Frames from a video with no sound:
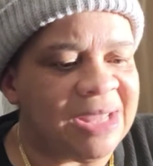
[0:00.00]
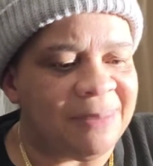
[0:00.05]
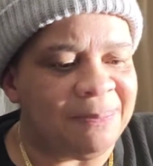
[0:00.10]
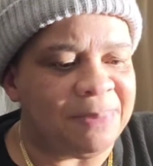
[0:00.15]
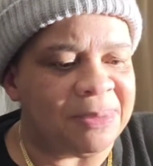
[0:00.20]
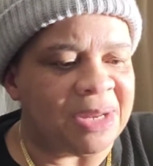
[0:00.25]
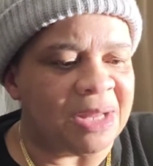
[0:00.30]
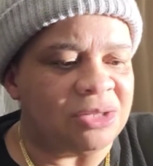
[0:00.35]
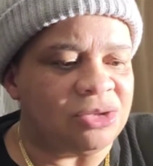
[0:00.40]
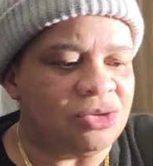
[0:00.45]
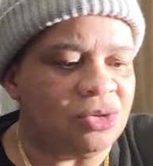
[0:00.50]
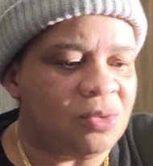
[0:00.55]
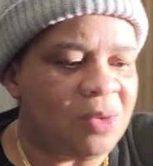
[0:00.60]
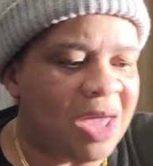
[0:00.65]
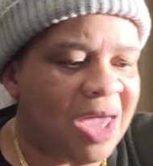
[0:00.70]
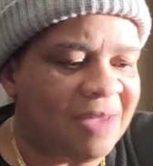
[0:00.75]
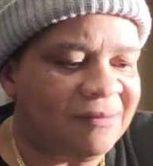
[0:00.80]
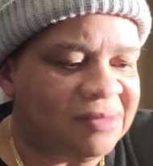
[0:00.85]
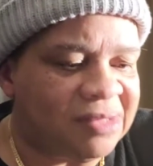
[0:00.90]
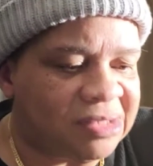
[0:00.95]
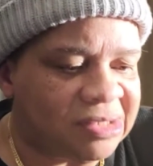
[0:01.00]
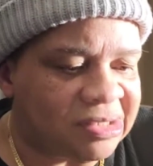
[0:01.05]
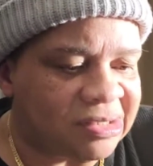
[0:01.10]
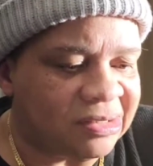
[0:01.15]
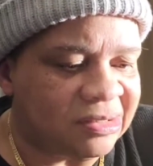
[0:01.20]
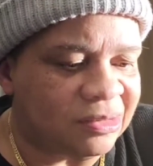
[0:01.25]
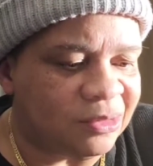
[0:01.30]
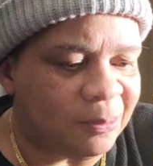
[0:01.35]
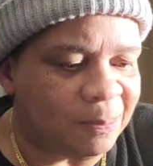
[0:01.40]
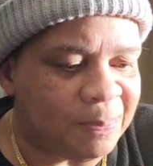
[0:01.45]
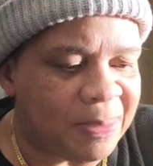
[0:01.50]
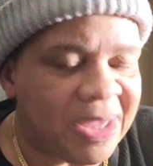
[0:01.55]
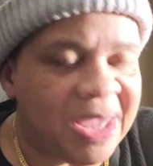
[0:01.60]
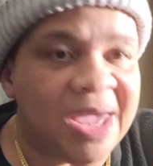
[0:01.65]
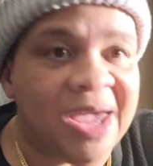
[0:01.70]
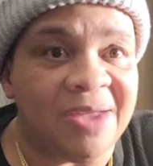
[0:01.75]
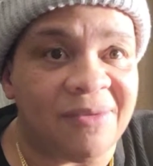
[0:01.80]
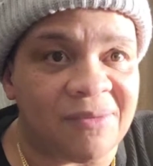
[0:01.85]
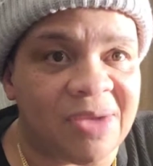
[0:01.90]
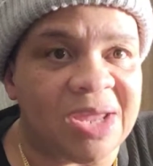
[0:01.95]
But I do have this little
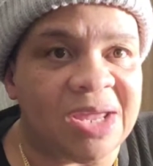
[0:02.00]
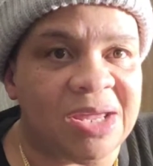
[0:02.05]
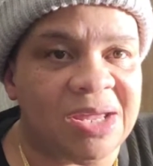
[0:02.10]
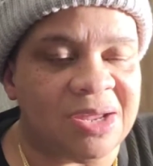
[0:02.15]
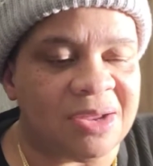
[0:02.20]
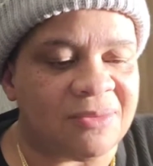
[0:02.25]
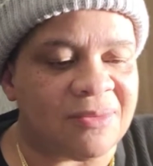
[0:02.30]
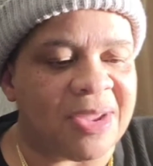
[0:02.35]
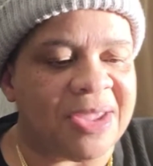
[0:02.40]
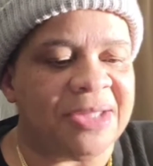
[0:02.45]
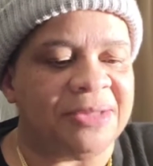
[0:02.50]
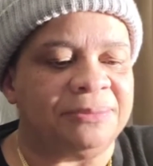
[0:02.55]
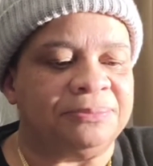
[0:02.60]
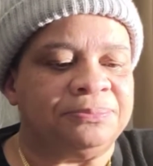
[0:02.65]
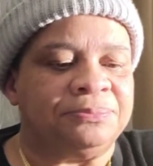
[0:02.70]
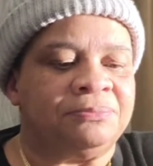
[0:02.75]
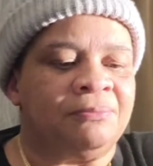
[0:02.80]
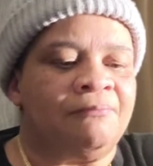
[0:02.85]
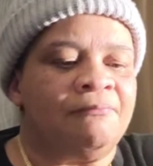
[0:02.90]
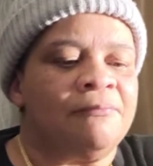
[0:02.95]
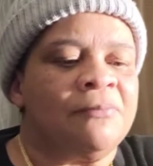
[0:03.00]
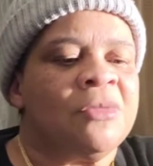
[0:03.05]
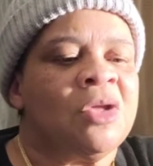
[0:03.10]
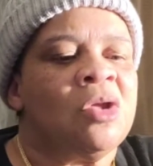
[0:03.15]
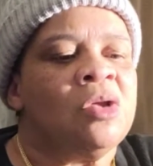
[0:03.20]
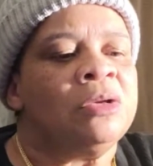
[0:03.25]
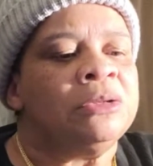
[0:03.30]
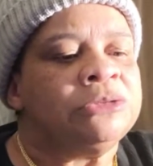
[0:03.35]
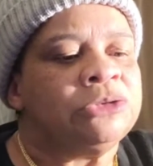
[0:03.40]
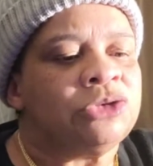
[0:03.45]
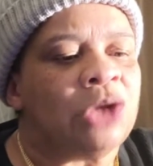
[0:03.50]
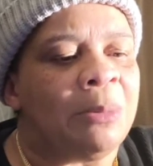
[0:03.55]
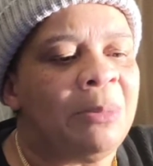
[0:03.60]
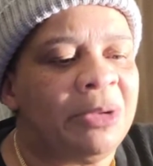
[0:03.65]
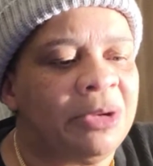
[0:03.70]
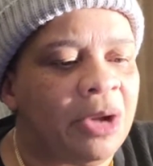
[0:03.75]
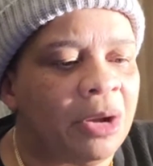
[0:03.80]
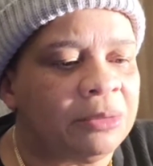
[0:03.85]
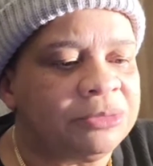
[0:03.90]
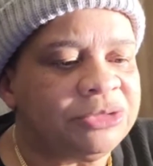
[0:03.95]
pad right here, right? So I'm
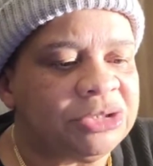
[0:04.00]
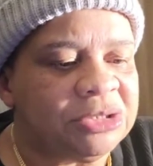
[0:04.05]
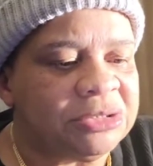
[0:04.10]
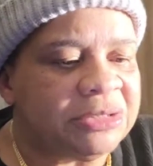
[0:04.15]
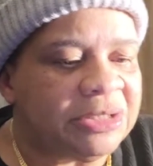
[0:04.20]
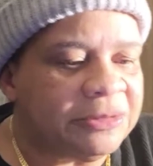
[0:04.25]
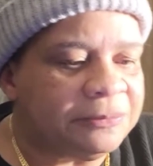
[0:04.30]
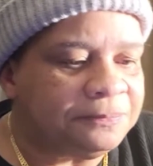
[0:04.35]
going to go to the,